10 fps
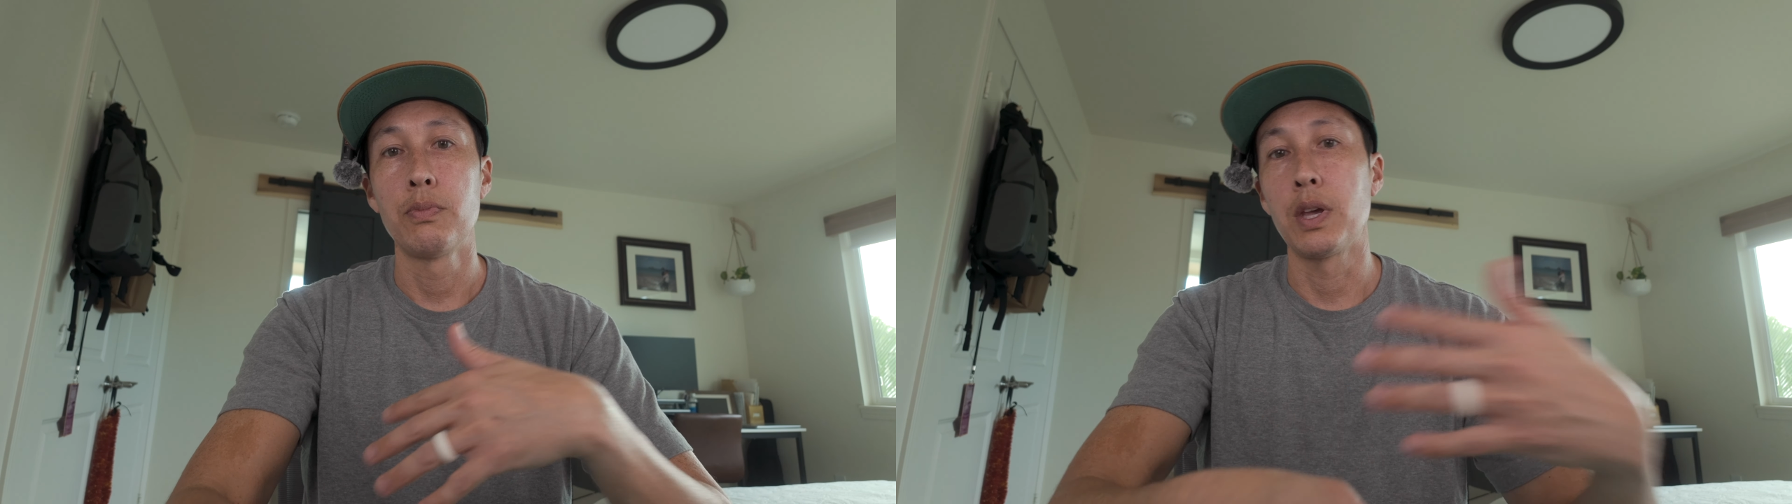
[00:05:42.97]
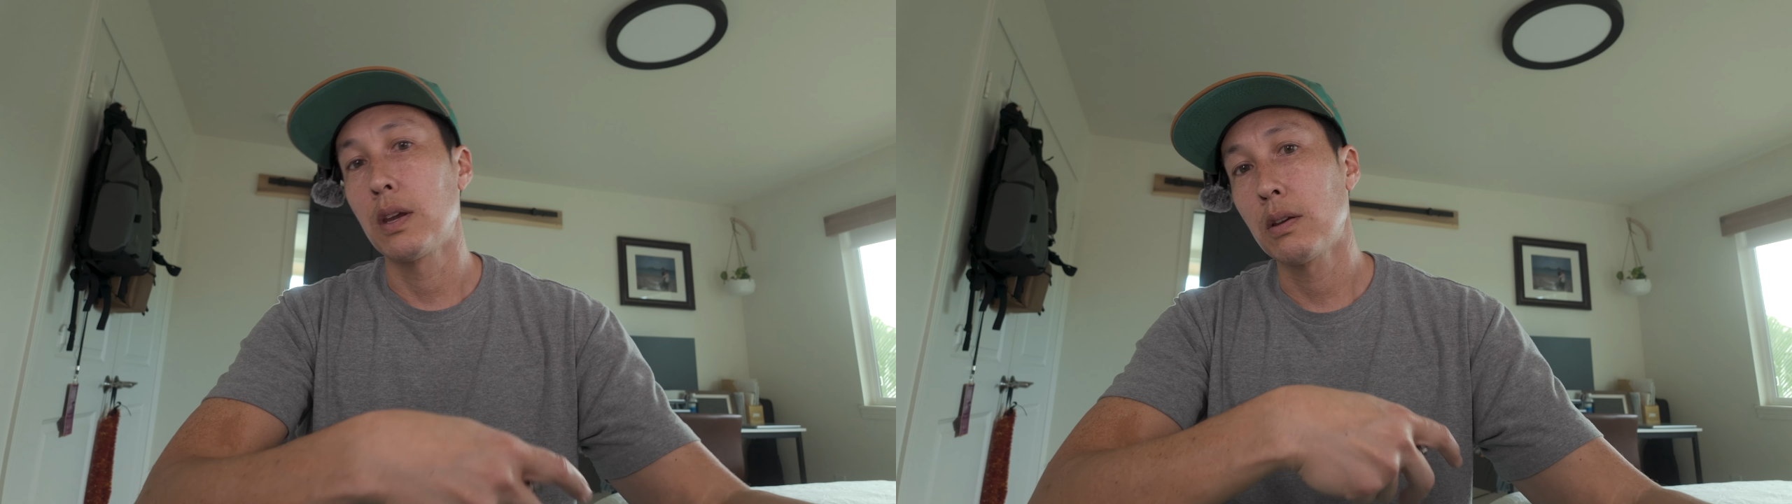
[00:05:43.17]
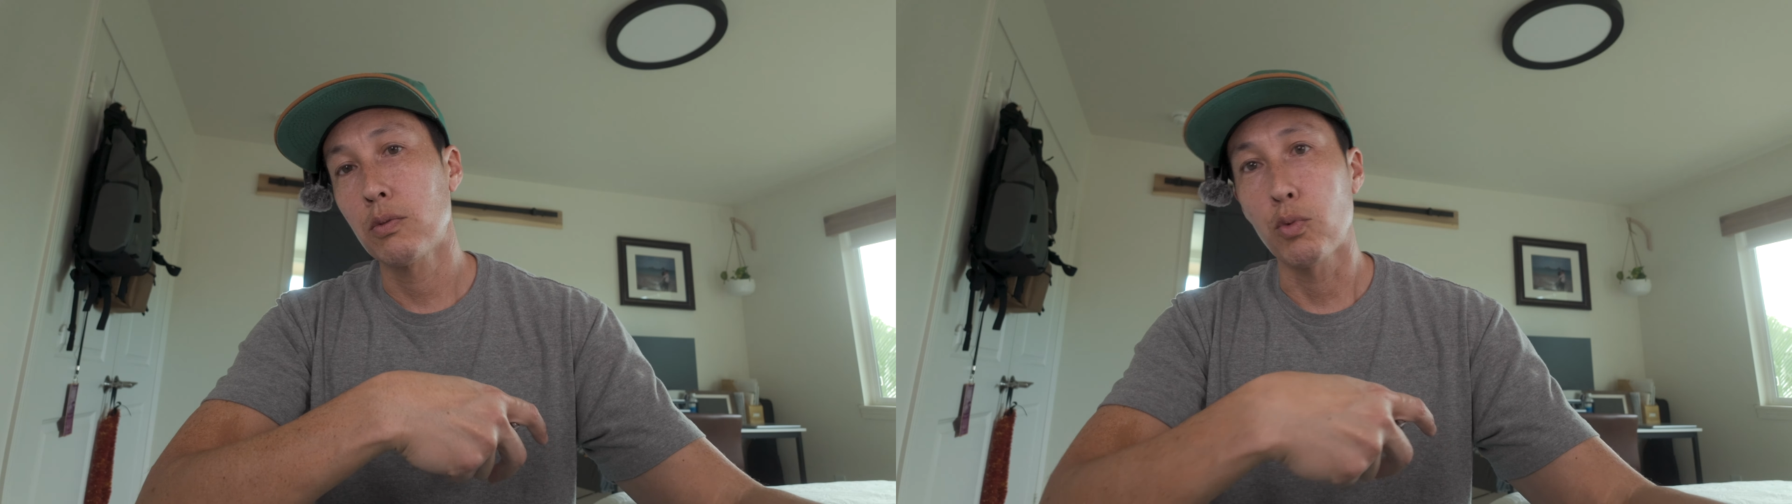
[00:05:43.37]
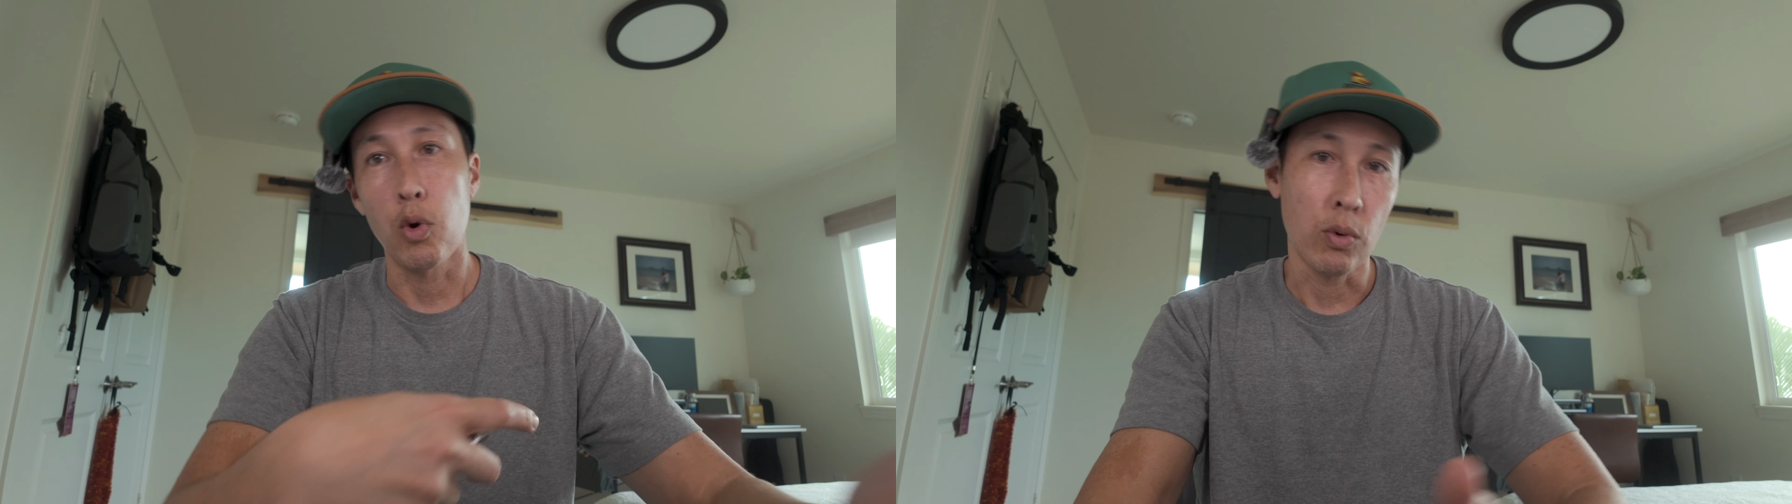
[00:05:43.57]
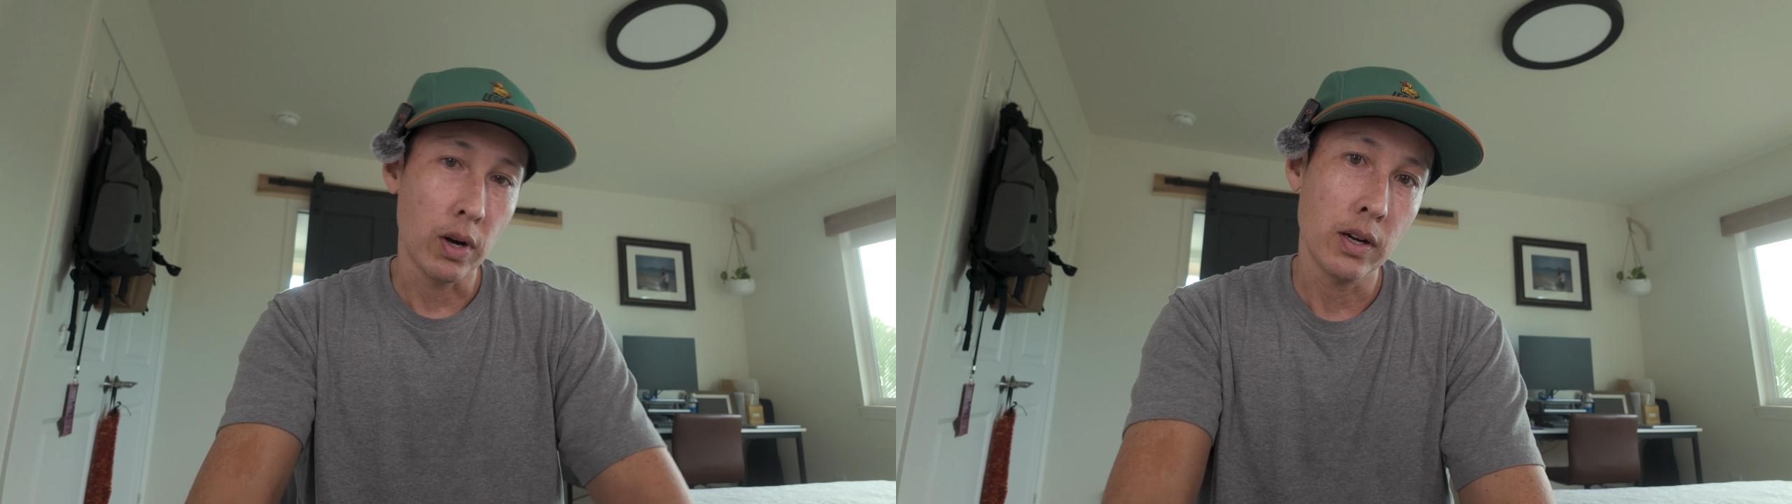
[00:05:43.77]
thing
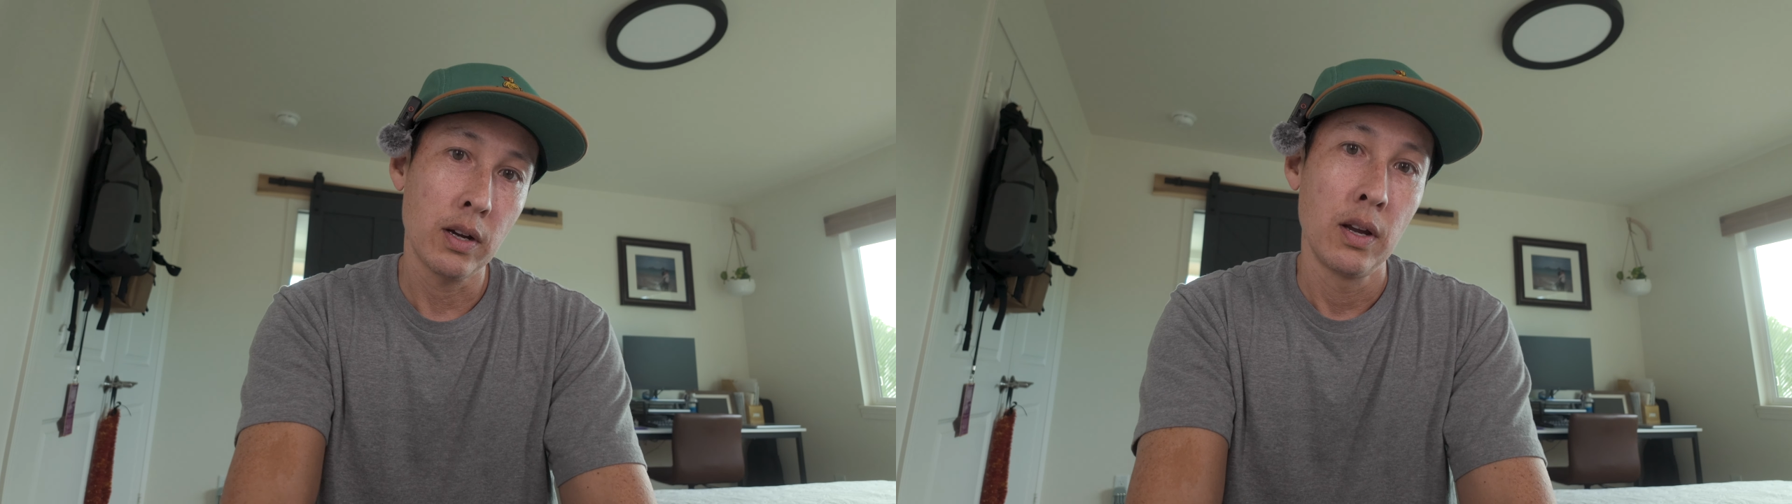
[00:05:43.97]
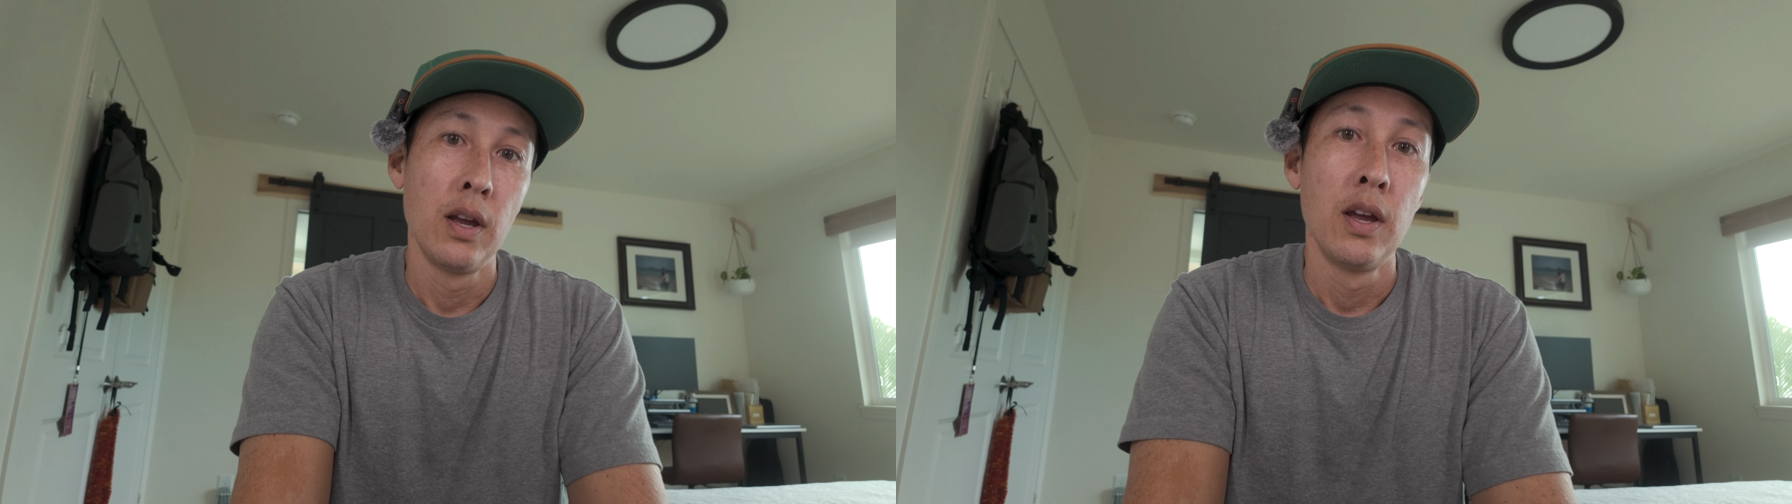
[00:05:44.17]
won't work.